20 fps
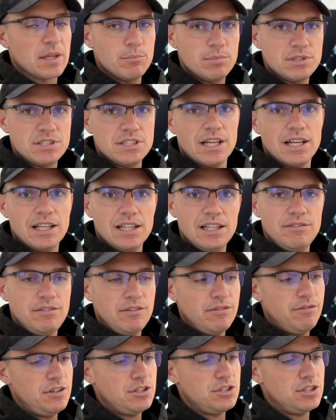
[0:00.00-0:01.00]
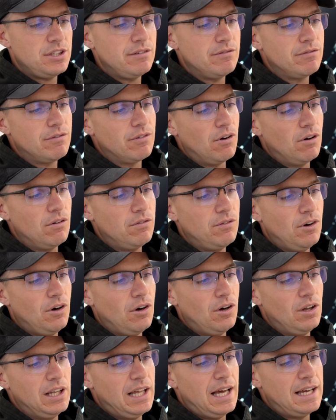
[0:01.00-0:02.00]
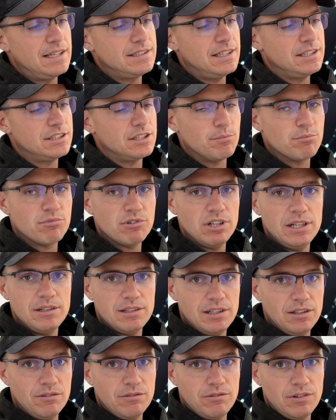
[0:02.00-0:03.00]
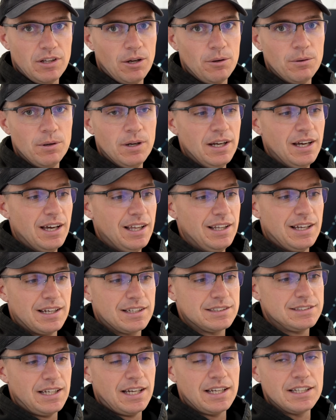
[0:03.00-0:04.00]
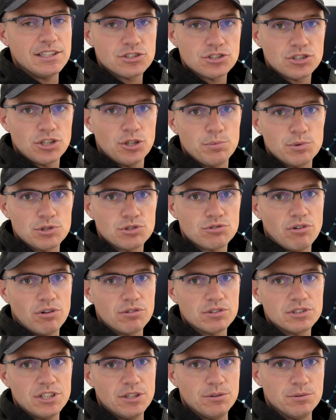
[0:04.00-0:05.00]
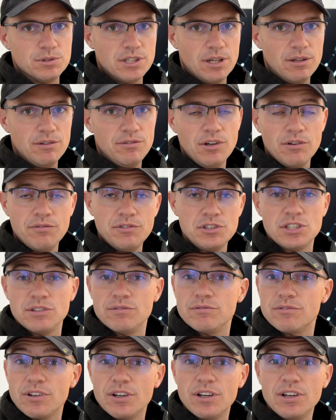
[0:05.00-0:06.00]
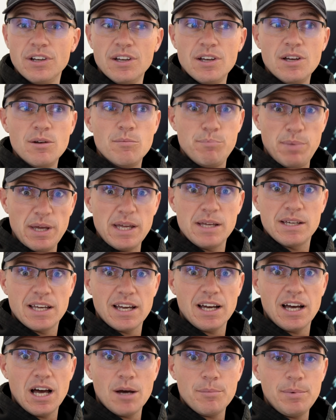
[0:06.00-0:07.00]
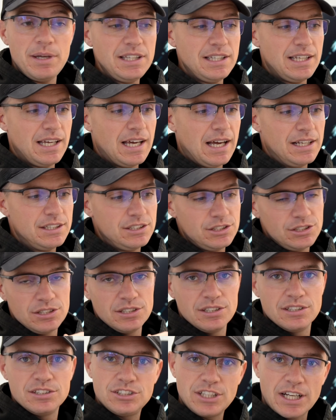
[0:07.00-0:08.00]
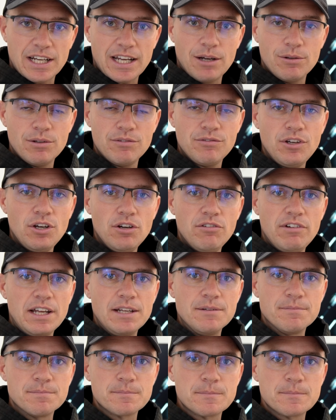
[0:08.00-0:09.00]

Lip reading: particularly if you're fishing in 4 foot or less. It's a brilliant little float, and like I say, super strong too. So if you're fishing for big carp in the edge, check out the Fury.